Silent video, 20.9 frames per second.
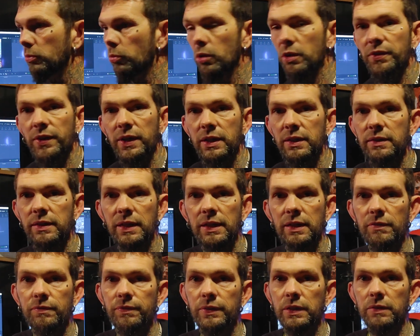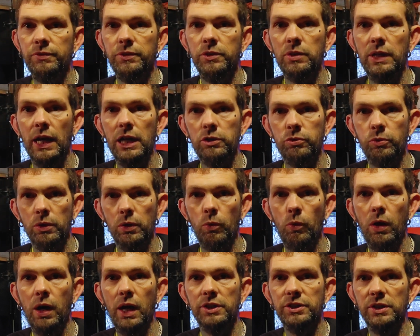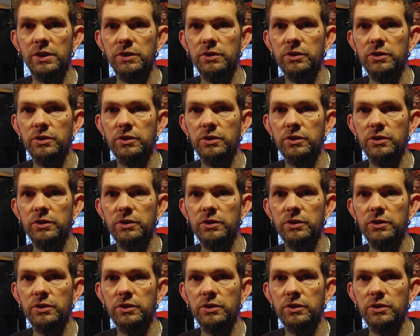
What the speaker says: worth anything if you guys weren't watching.